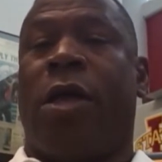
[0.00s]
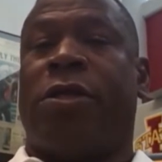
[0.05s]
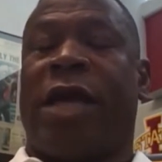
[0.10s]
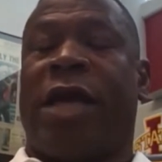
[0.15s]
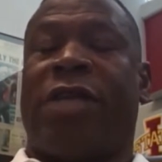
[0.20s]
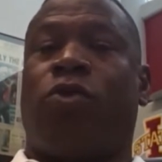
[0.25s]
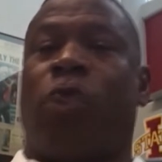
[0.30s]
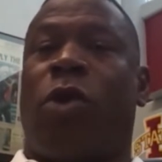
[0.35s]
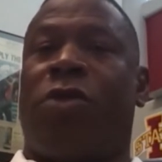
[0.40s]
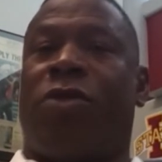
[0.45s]

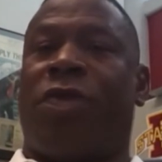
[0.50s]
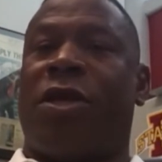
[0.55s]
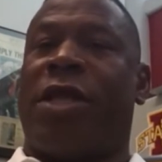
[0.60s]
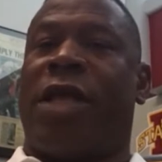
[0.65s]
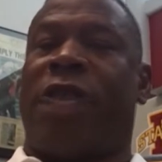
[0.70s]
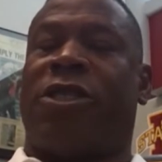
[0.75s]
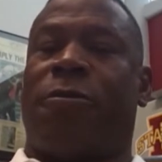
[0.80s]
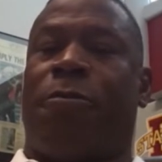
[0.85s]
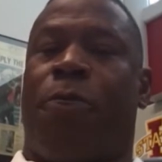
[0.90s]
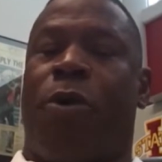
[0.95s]
that's one thing
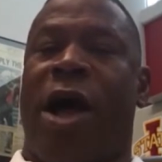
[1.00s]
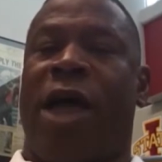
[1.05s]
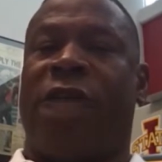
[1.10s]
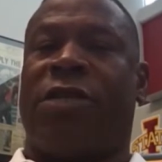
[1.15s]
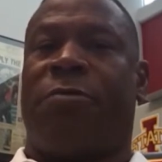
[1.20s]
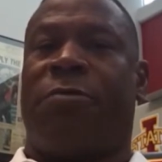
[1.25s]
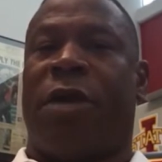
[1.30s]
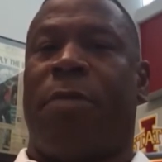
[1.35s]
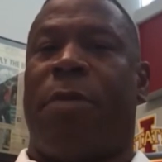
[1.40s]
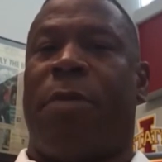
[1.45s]
that
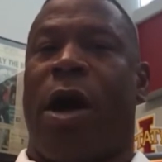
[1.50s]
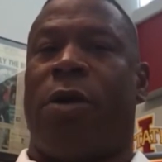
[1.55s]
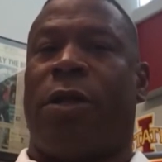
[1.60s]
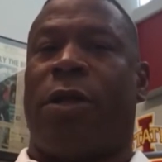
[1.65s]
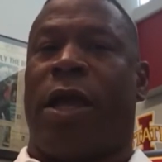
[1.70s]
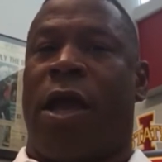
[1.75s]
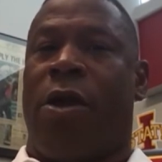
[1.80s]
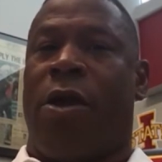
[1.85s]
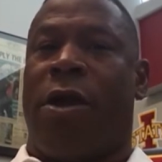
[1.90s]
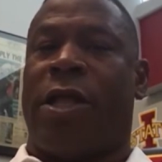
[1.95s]
surprised me about
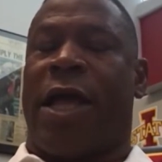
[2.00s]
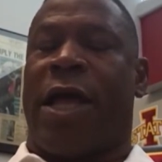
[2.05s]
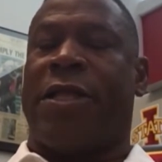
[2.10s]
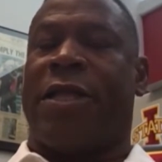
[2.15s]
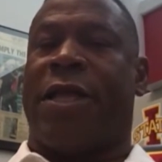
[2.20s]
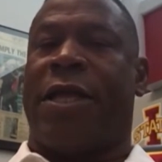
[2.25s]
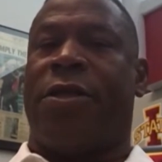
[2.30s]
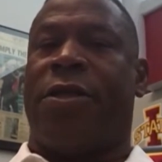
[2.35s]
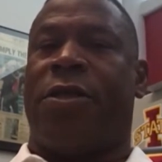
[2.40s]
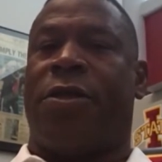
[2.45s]
Aaron. I
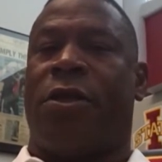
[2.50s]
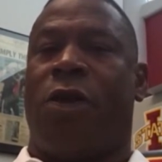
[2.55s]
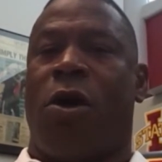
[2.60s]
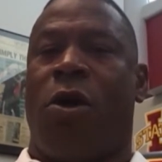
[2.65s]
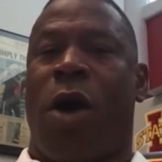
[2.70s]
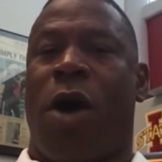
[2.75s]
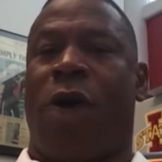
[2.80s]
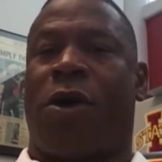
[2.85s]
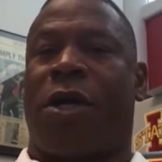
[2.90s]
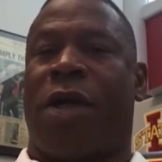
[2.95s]
didn't
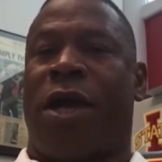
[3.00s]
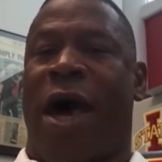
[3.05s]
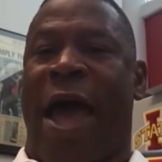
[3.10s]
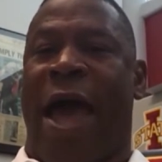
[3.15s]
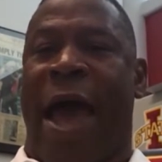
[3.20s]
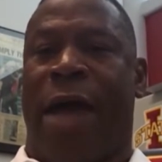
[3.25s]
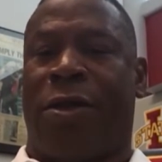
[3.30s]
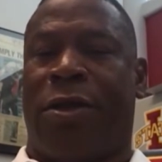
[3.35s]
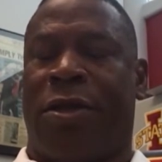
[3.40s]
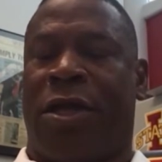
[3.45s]
know how good an
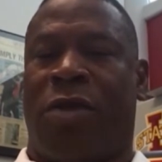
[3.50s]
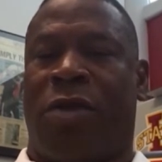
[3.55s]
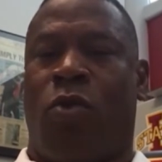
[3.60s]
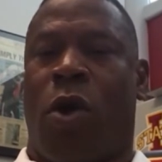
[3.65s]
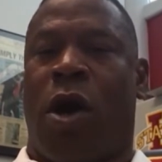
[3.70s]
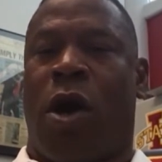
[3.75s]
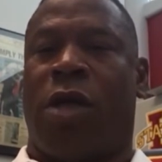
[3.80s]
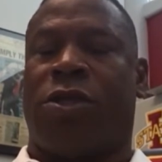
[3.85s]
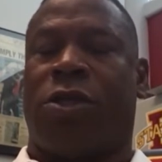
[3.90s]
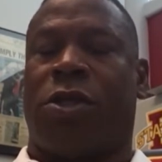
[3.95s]
athlete he
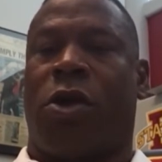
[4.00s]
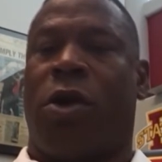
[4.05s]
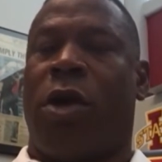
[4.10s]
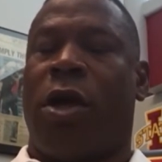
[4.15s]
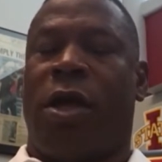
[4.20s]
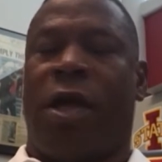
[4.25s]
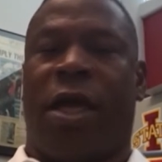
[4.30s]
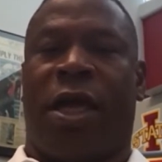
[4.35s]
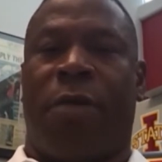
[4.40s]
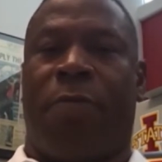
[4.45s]
was. You know,
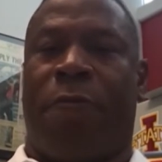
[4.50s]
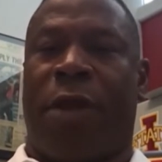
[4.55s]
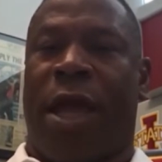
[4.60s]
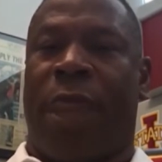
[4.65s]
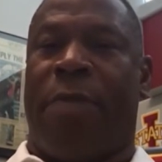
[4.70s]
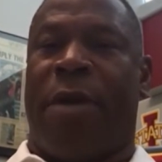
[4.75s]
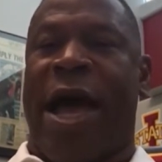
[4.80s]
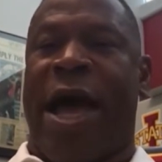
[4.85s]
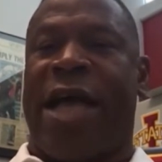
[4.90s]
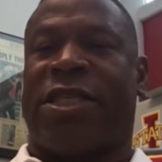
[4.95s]
he can
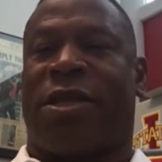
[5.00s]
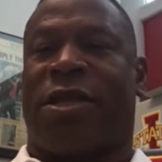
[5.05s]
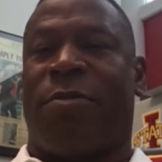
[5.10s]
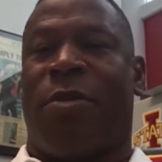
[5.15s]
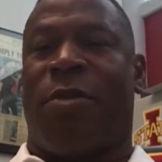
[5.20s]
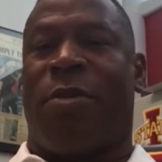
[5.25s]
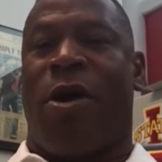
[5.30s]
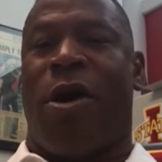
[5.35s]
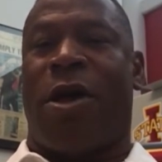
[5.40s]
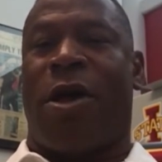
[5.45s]
play
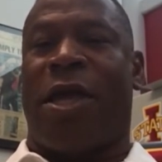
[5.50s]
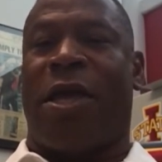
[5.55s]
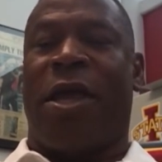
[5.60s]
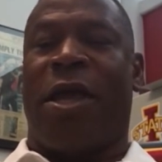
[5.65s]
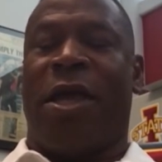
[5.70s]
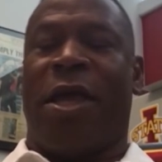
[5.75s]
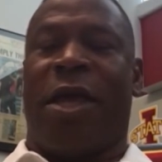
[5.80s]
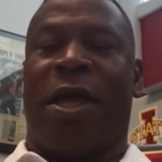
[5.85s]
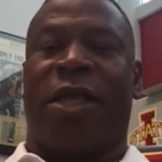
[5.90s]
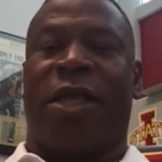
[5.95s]
basketball. He